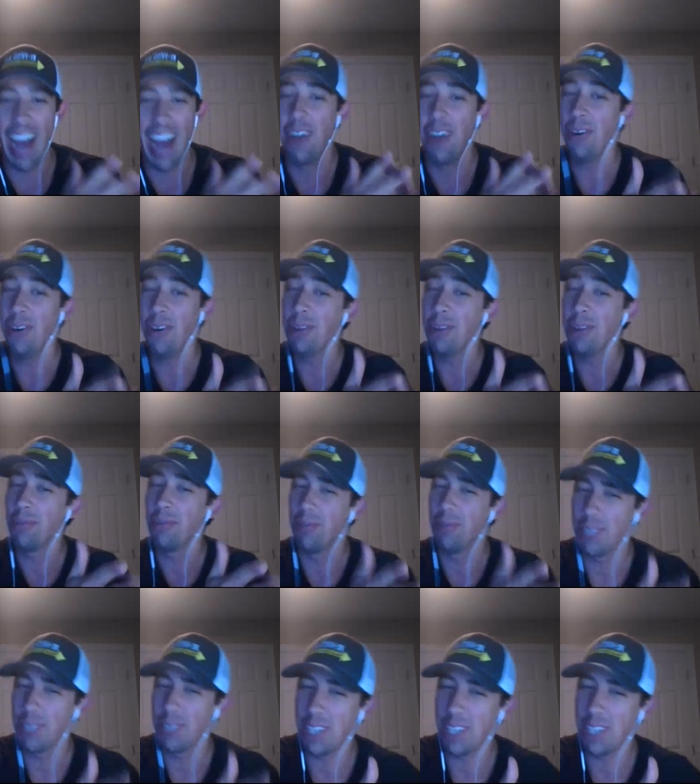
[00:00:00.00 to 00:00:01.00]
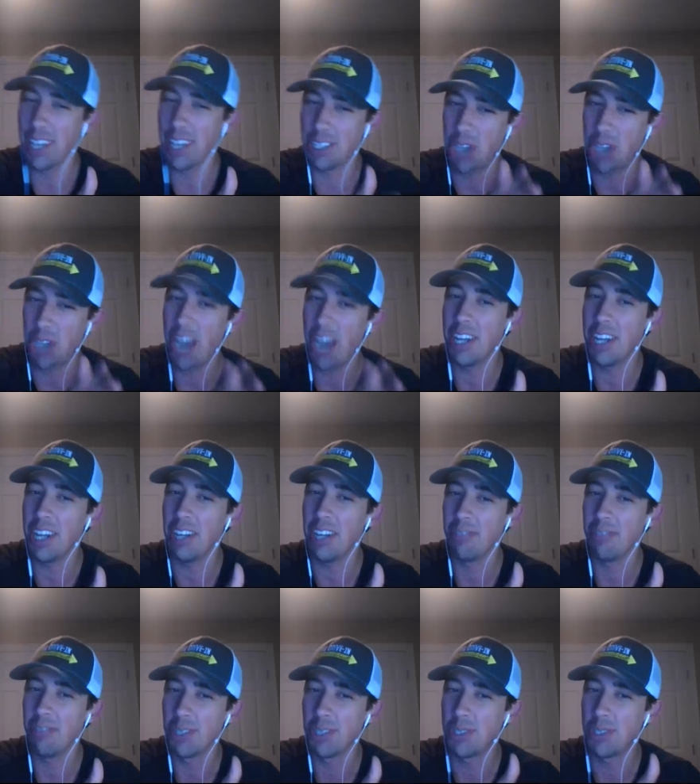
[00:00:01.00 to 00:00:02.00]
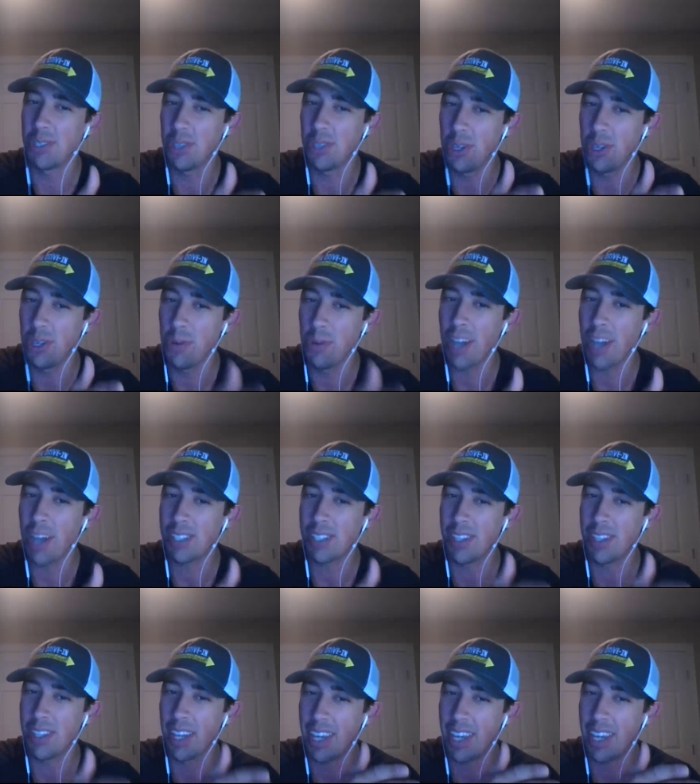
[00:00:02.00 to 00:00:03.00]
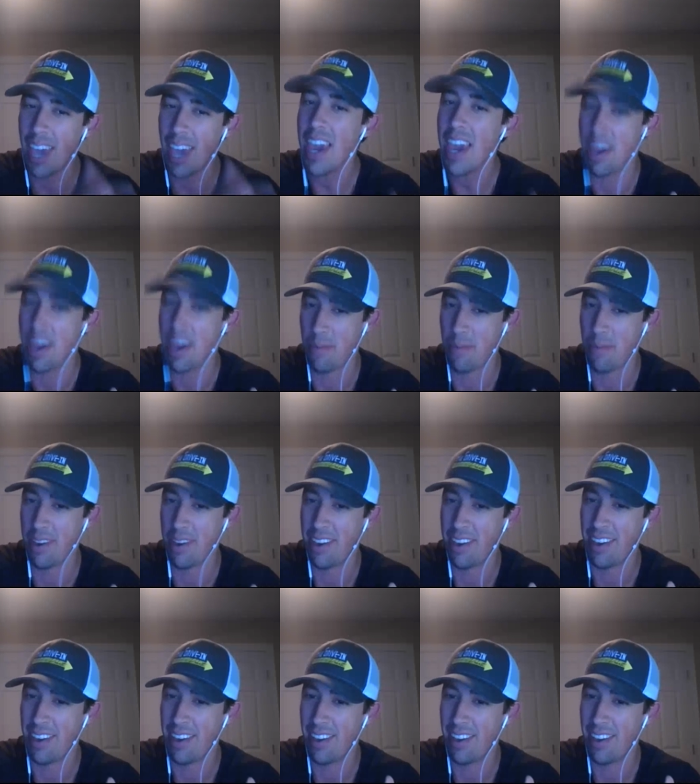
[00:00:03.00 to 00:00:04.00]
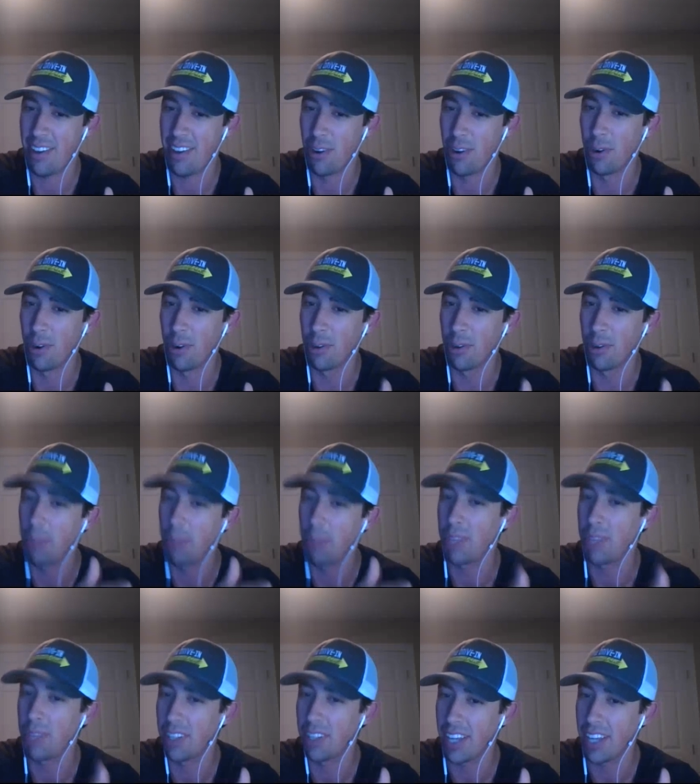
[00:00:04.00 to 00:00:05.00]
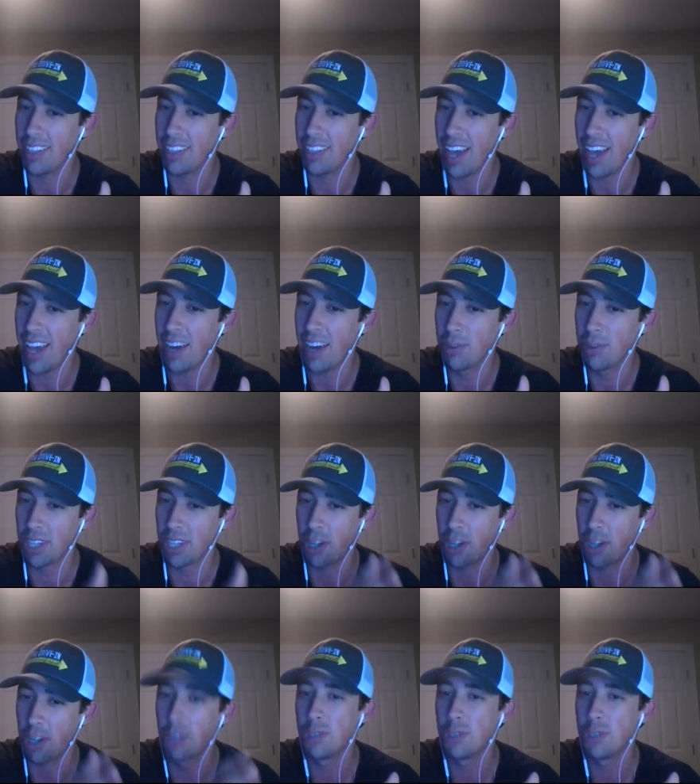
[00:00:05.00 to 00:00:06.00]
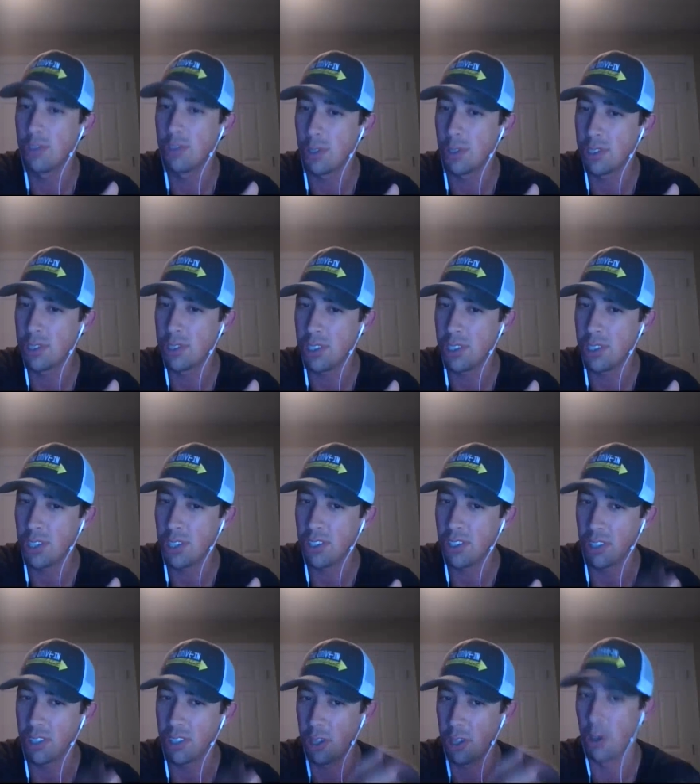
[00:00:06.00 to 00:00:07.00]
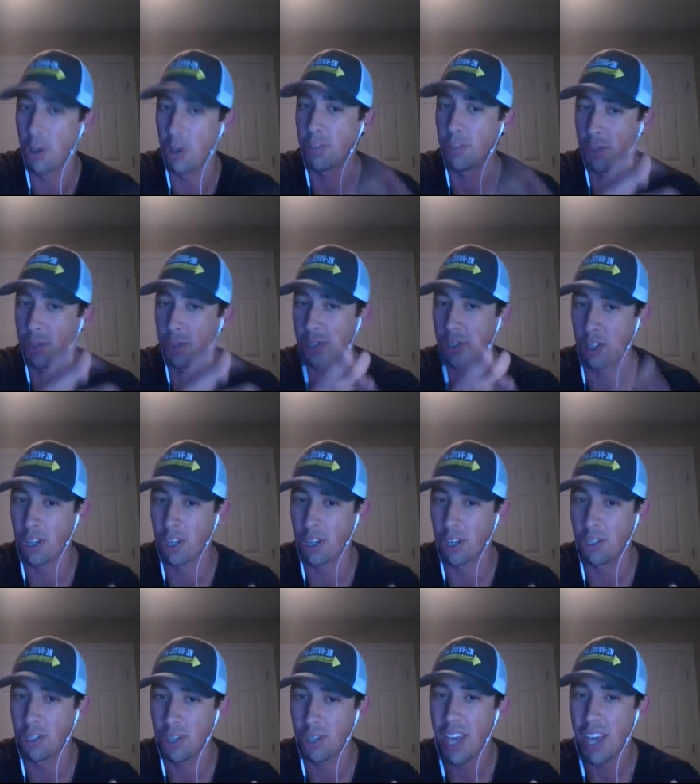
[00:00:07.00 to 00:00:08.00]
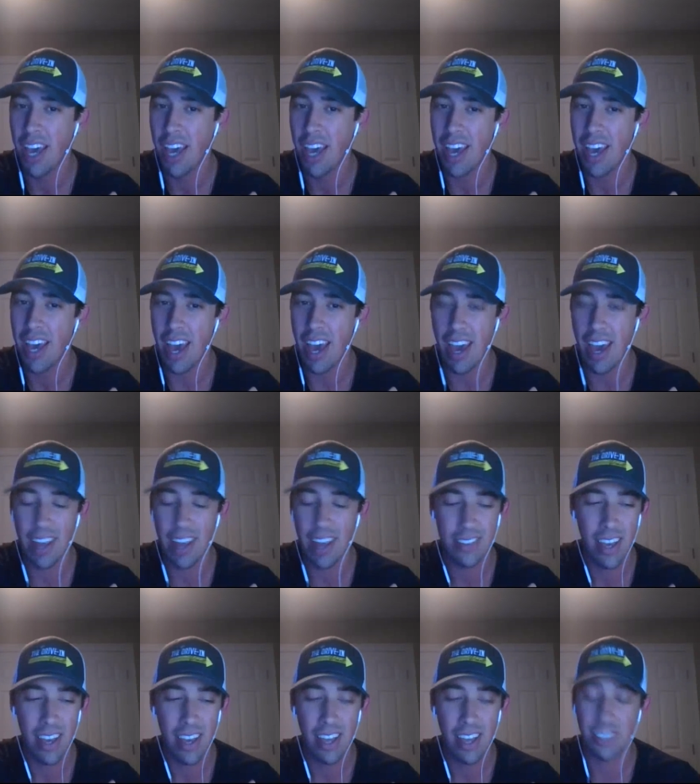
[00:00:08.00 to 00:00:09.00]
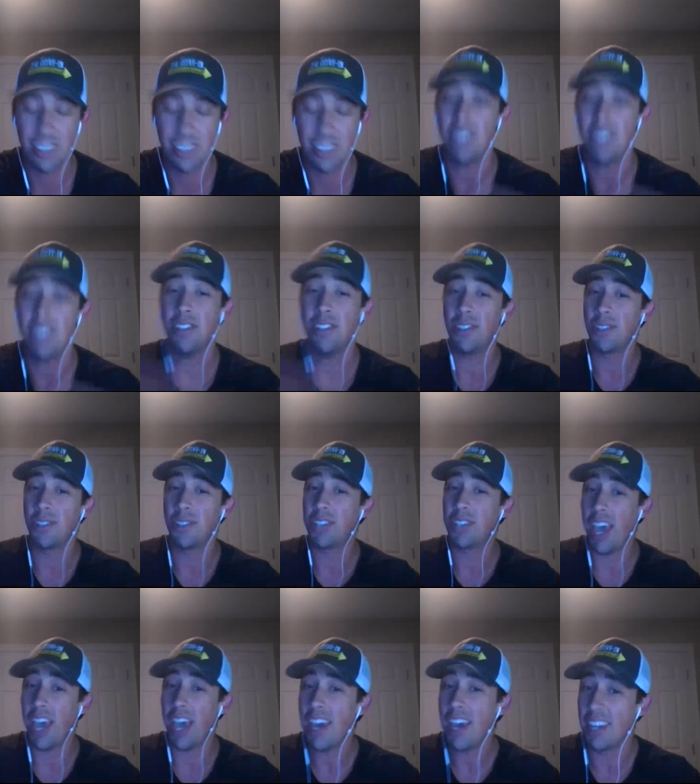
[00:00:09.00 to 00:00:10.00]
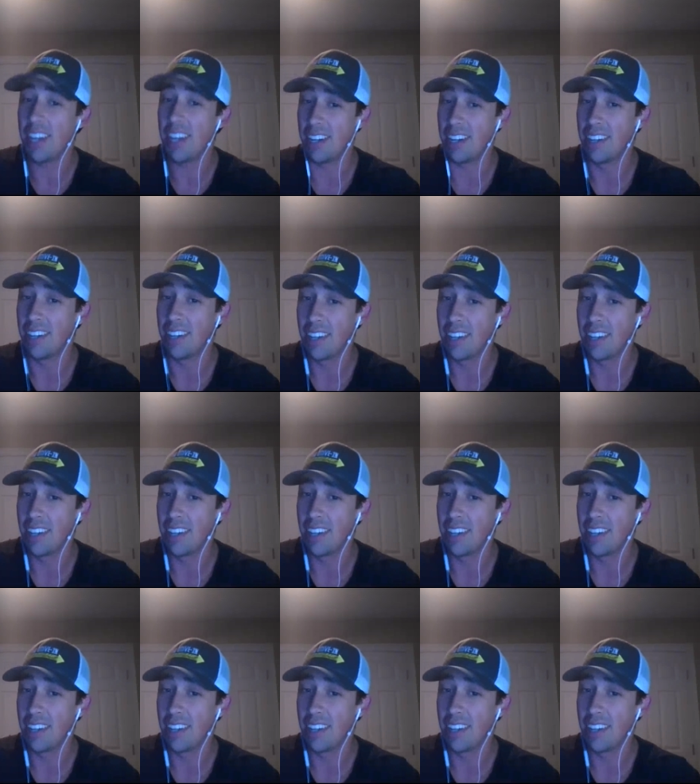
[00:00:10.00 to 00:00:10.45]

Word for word: i heard it was it china versus the us in the game or something like that. It was like countries versus each other, the U.S. versus another country. And since this is canon,